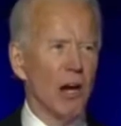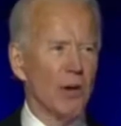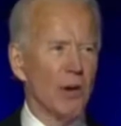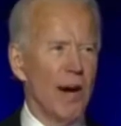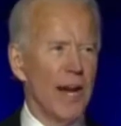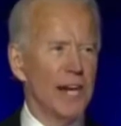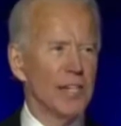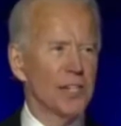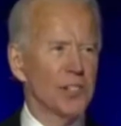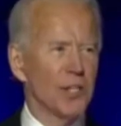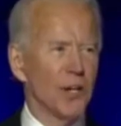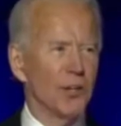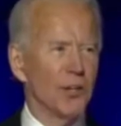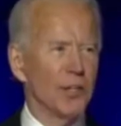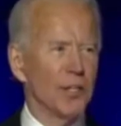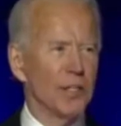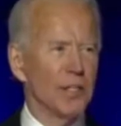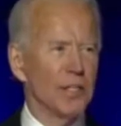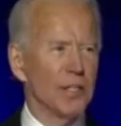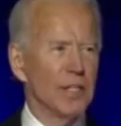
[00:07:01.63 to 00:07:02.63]
our
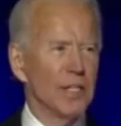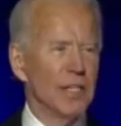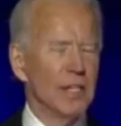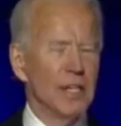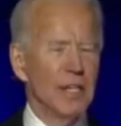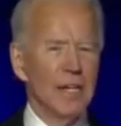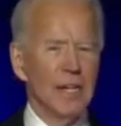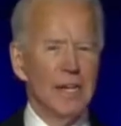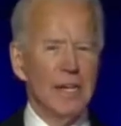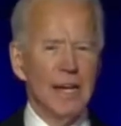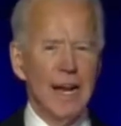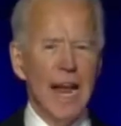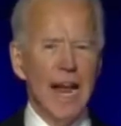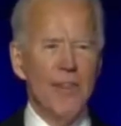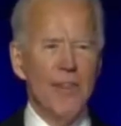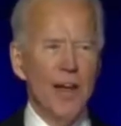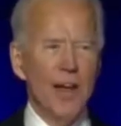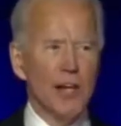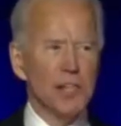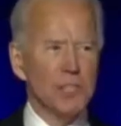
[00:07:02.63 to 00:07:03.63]
grandchildren
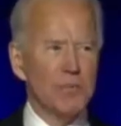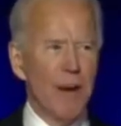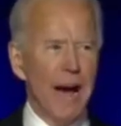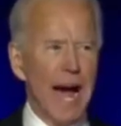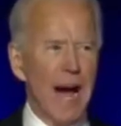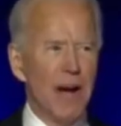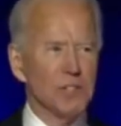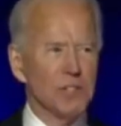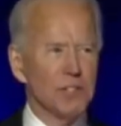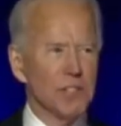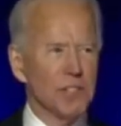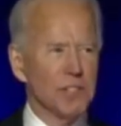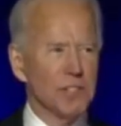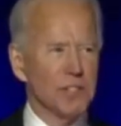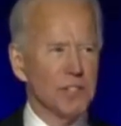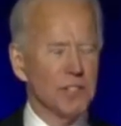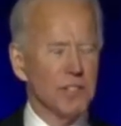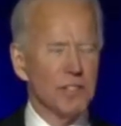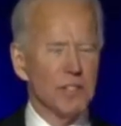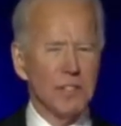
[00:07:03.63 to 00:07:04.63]
and their
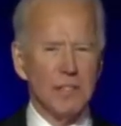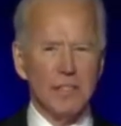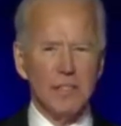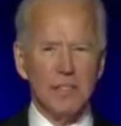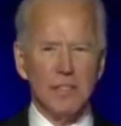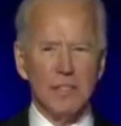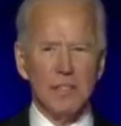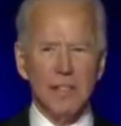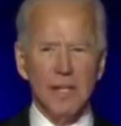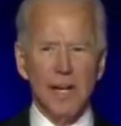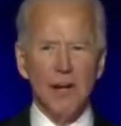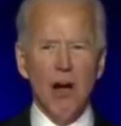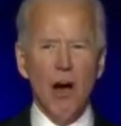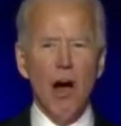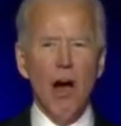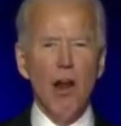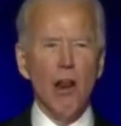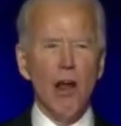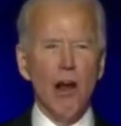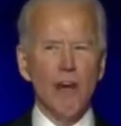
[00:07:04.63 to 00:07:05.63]
spouses and
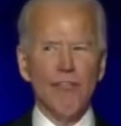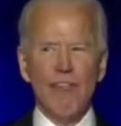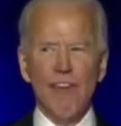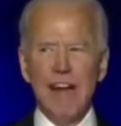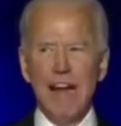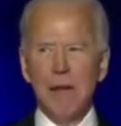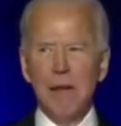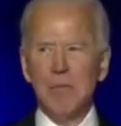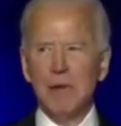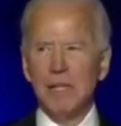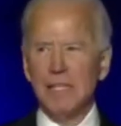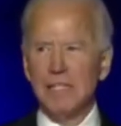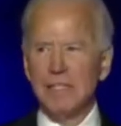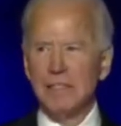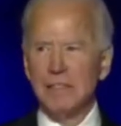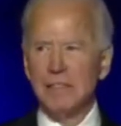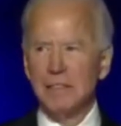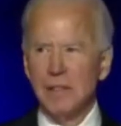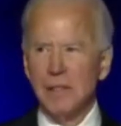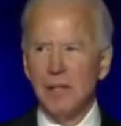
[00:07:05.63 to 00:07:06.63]
all our family.
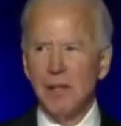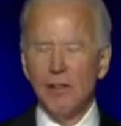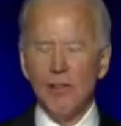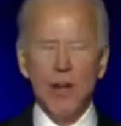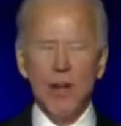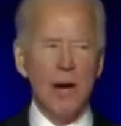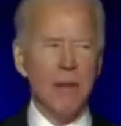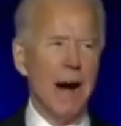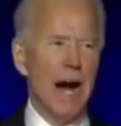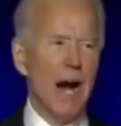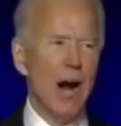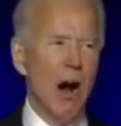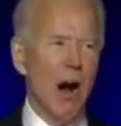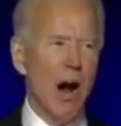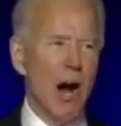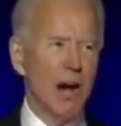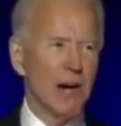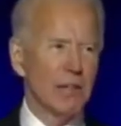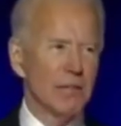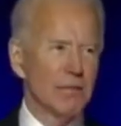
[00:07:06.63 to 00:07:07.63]
They're my
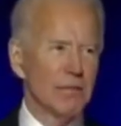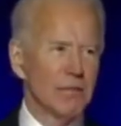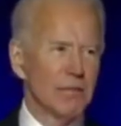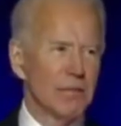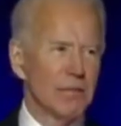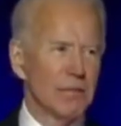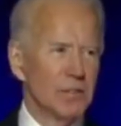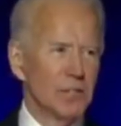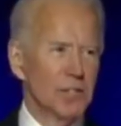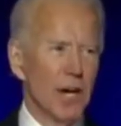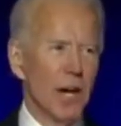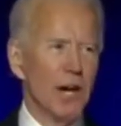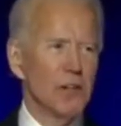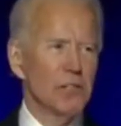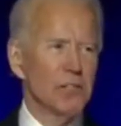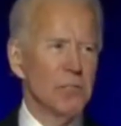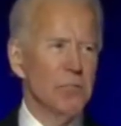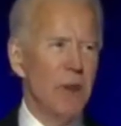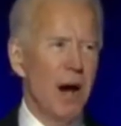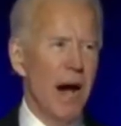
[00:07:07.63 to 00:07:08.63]
heart.
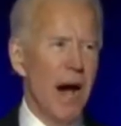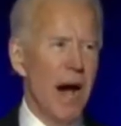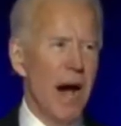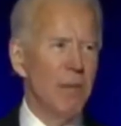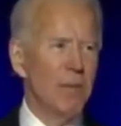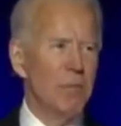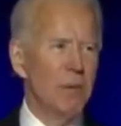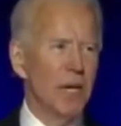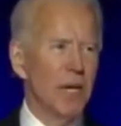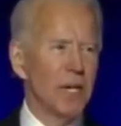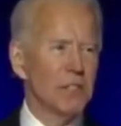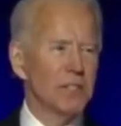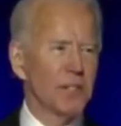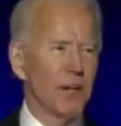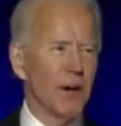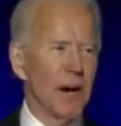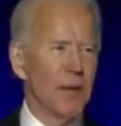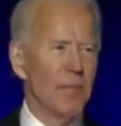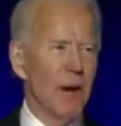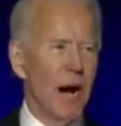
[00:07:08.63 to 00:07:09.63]
Jill's a mom, a
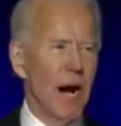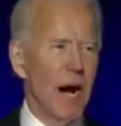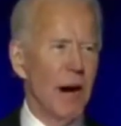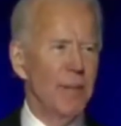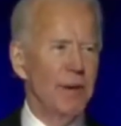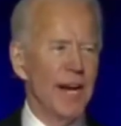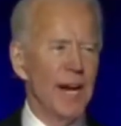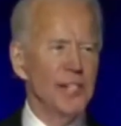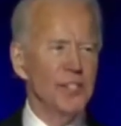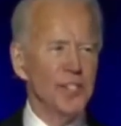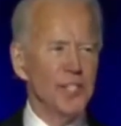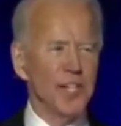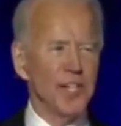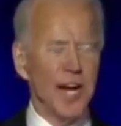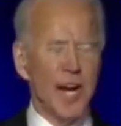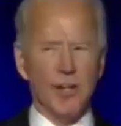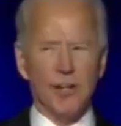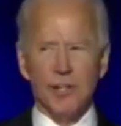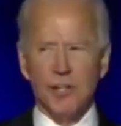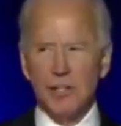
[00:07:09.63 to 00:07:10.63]
military mom, an
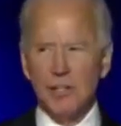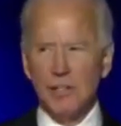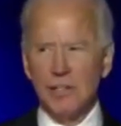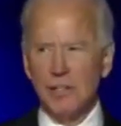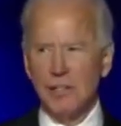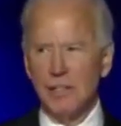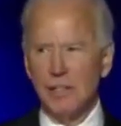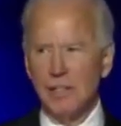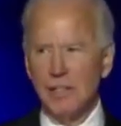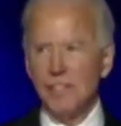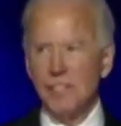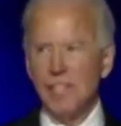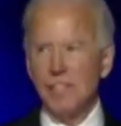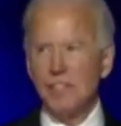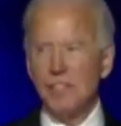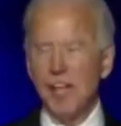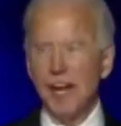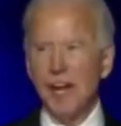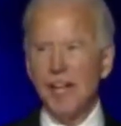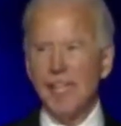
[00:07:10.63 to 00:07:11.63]
educator, and she
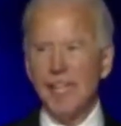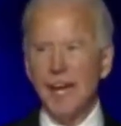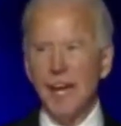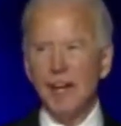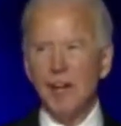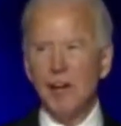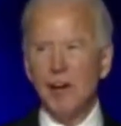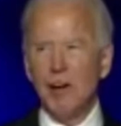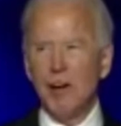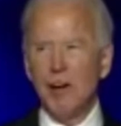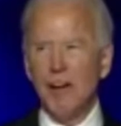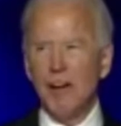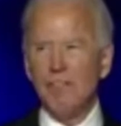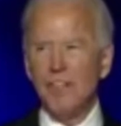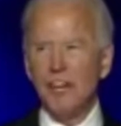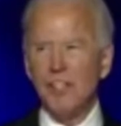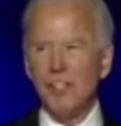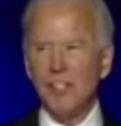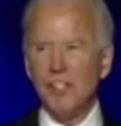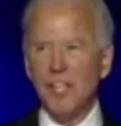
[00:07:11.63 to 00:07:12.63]
has dedicated her
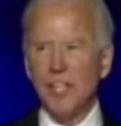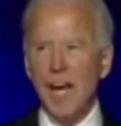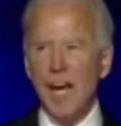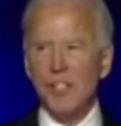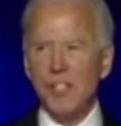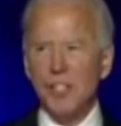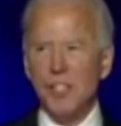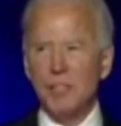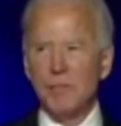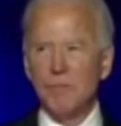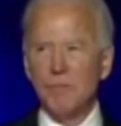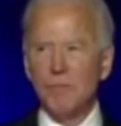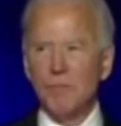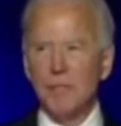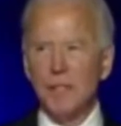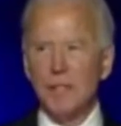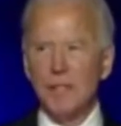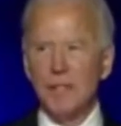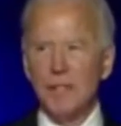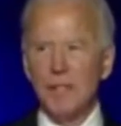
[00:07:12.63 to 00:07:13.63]
life to education.
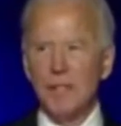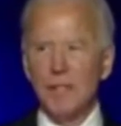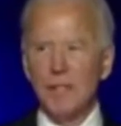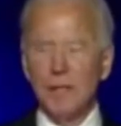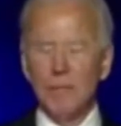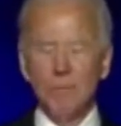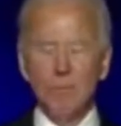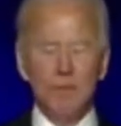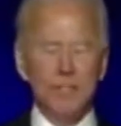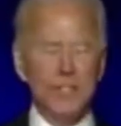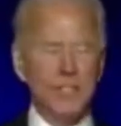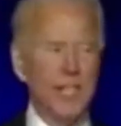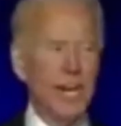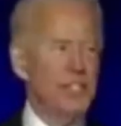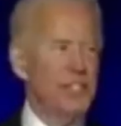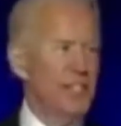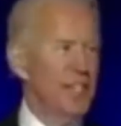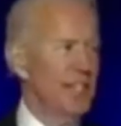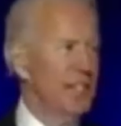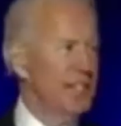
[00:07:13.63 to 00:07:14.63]
But
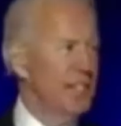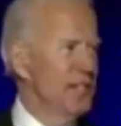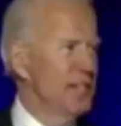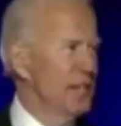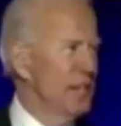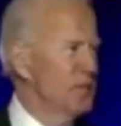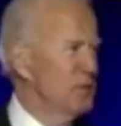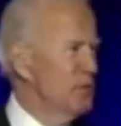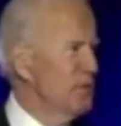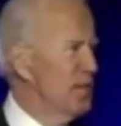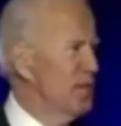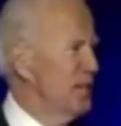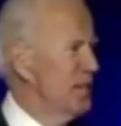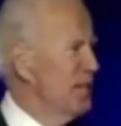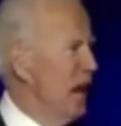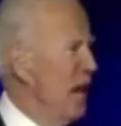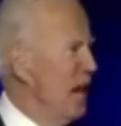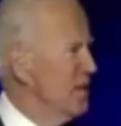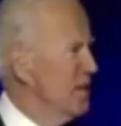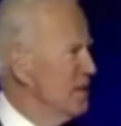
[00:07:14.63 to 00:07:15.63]
teaching isn't just what she
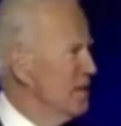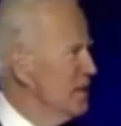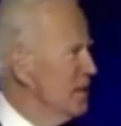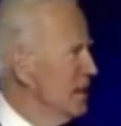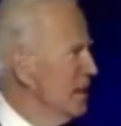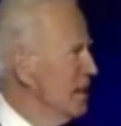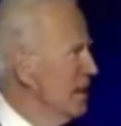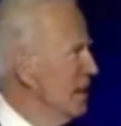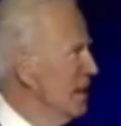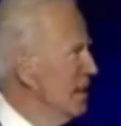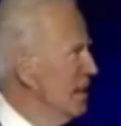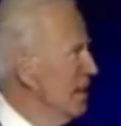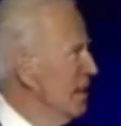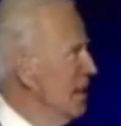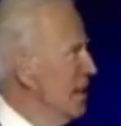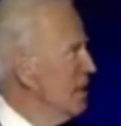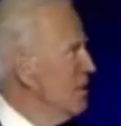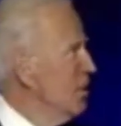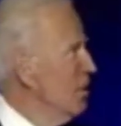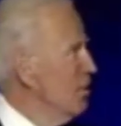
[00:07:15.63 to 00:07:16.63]
does,
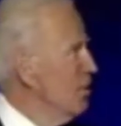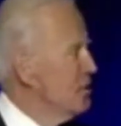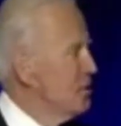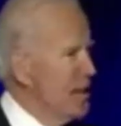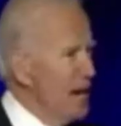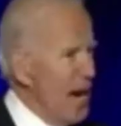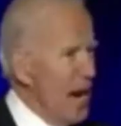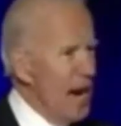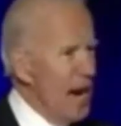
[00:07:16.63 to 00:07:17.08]
it's who she